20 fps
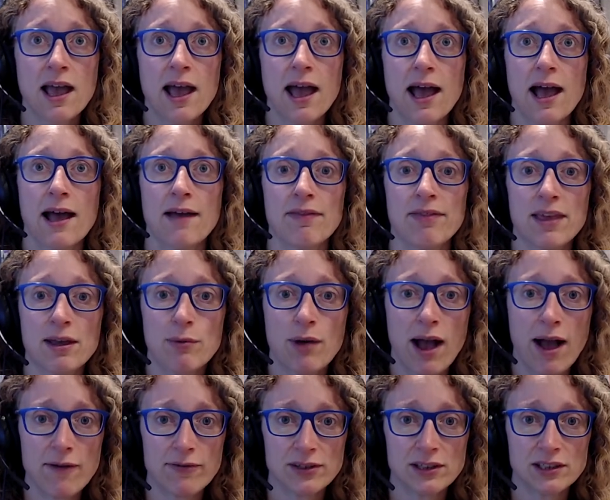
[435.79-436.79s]
And they were
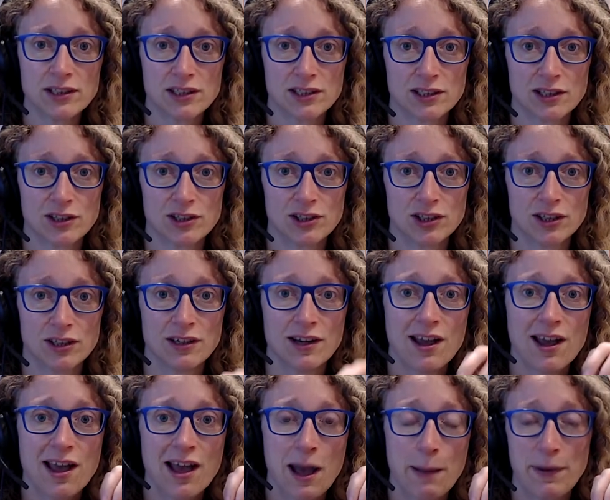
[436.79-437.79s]
having a discussion
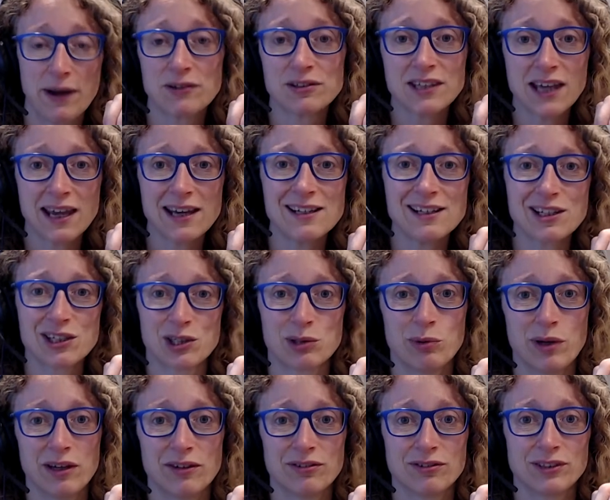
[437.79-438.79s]
about Taylor
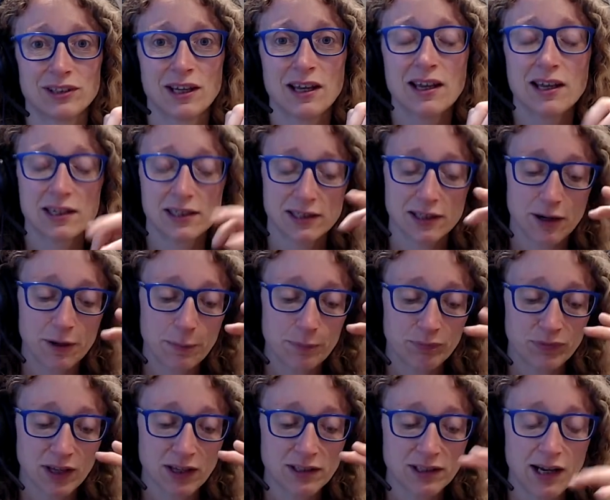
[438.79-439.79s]
Swift. So
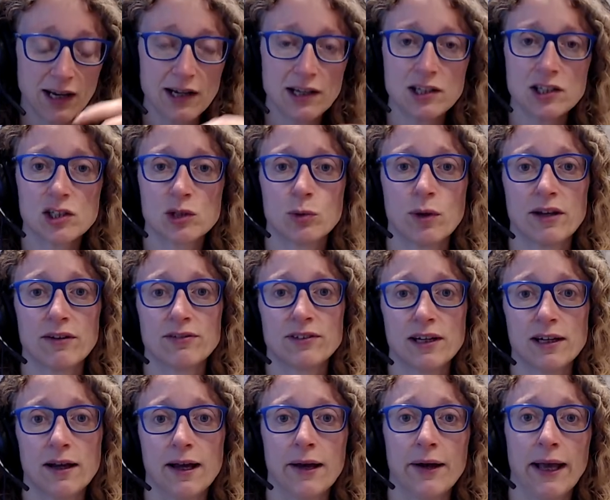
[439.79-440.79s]
Taylor Swift in
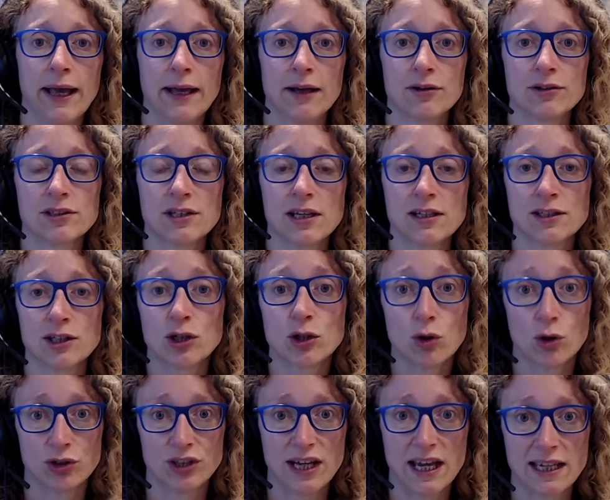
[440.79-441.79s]
our house is a
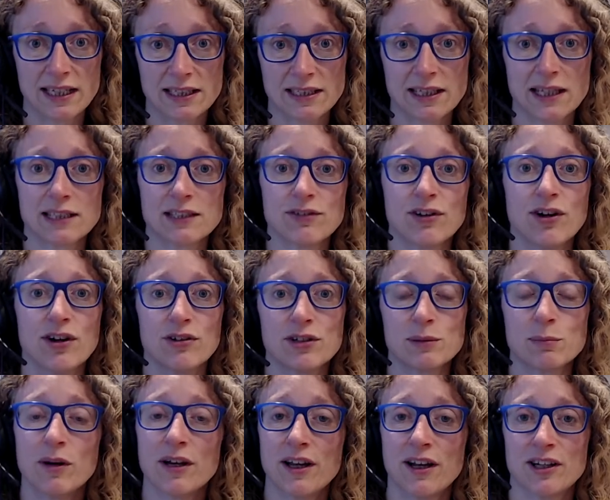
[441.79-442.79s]
goddess as far as
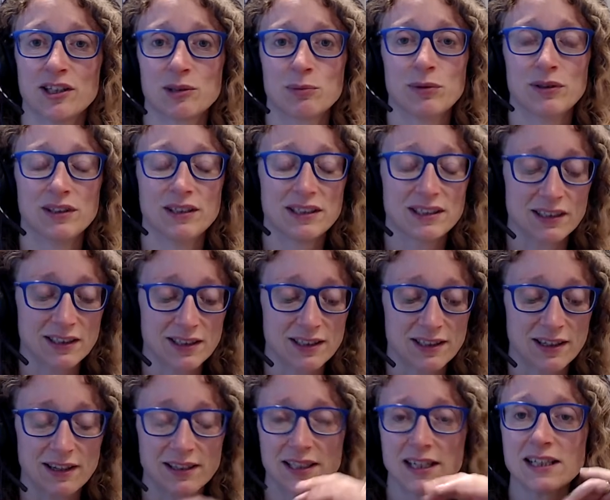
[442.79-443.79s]
my husband is
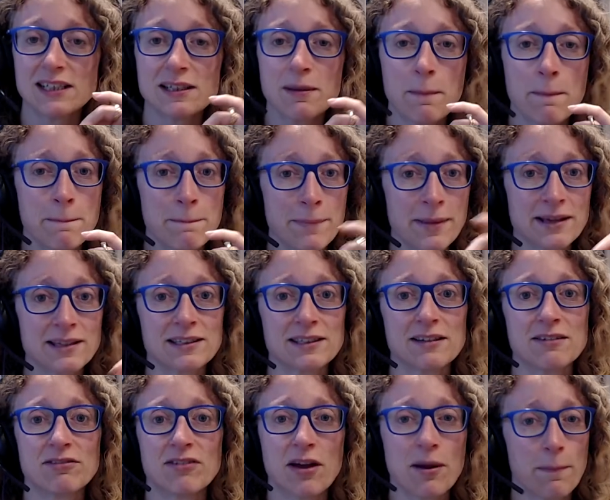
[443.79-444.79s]
concerned. He's a
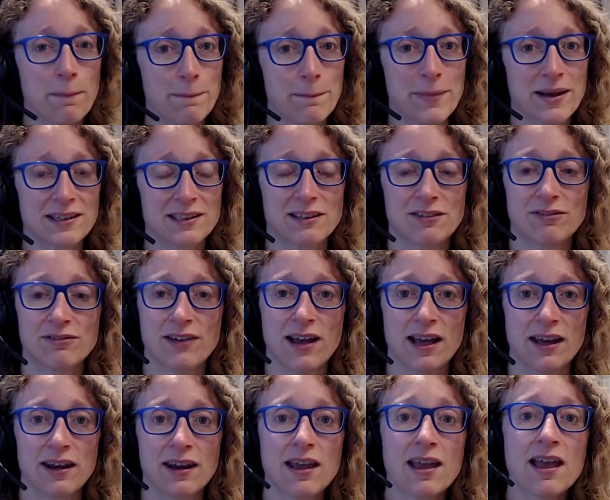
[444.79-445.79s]
massive, massive
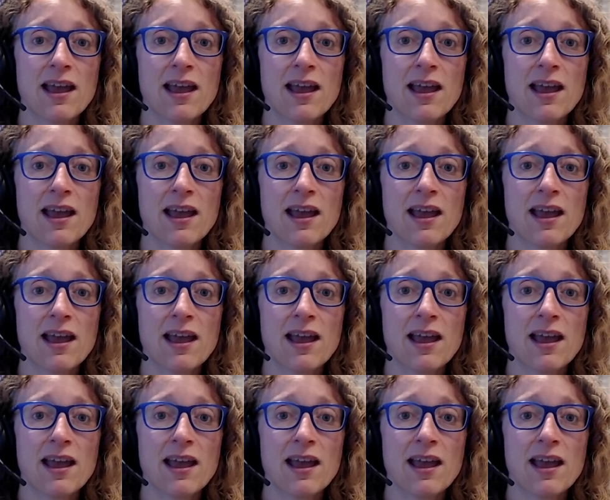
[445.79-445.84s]
fan.